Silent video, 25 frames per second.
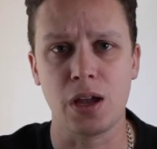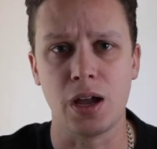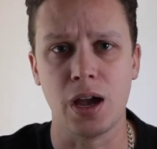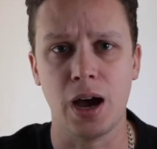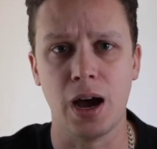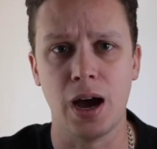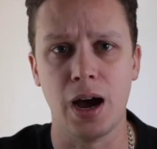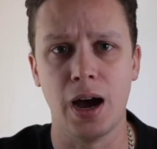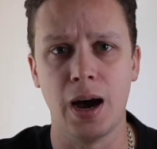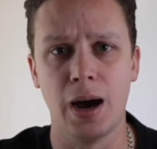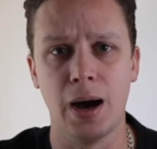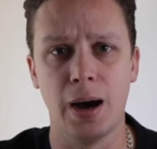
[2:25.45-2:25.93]

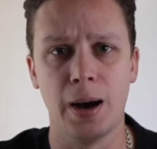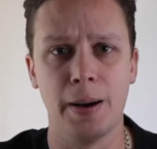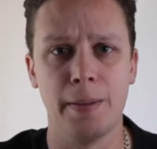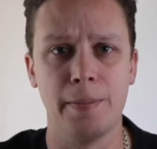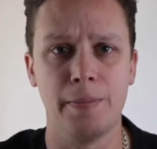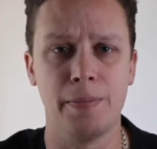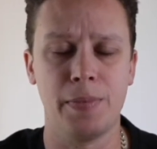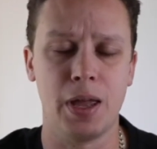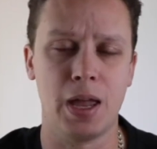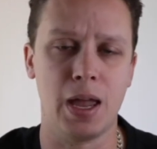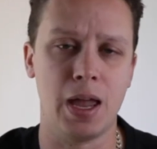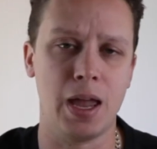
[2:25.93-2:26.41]

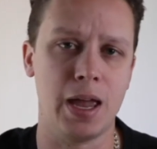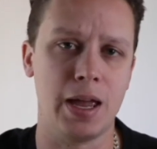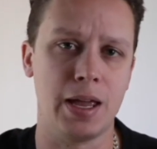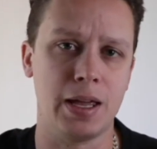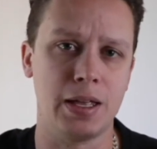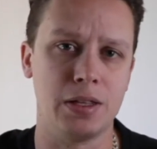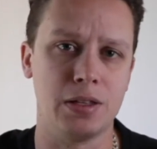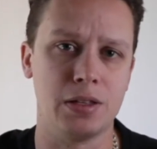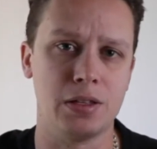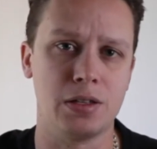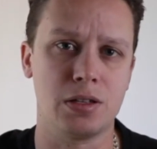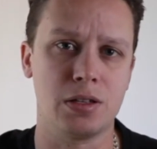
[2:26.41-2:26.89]

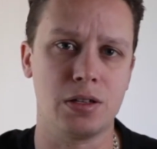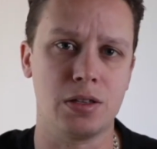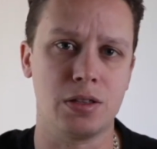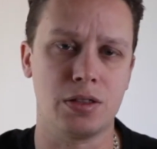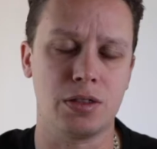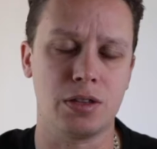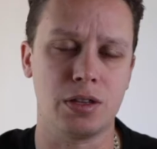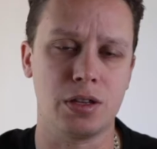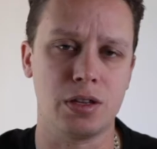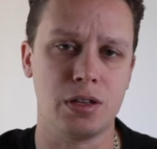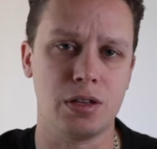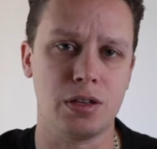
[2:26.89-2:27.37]
And
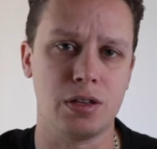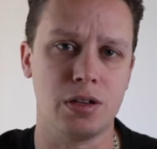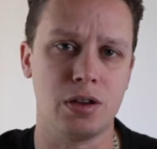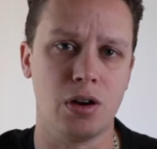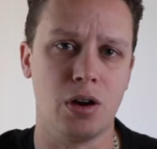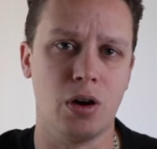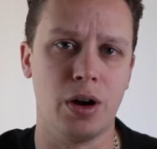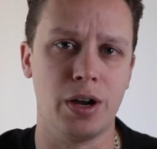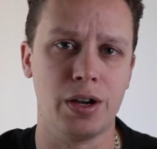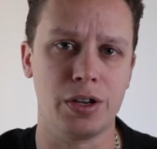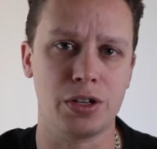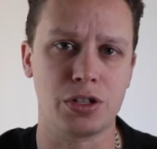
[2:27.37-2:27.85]
the
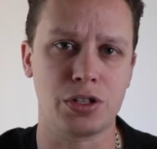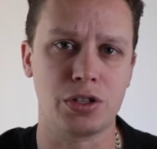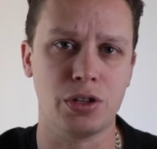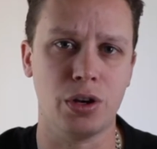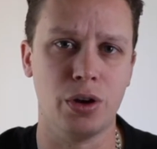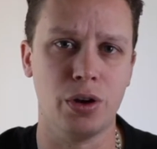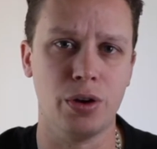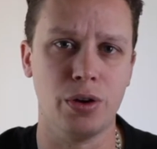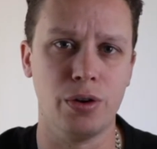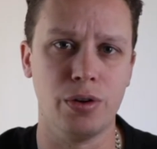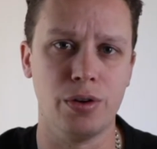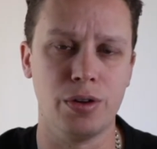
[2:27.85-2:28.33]

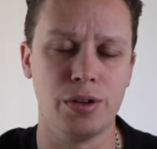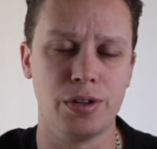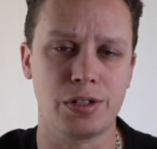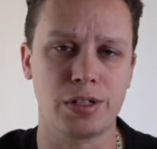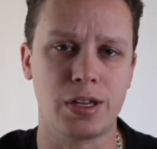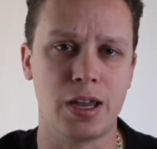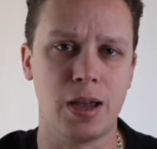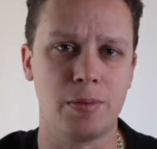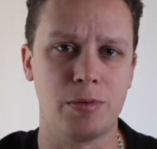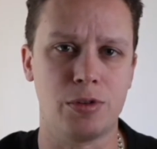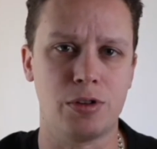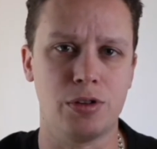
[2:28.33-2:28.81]
ISO is
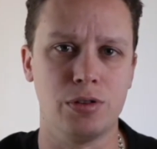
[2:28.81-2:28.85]
kept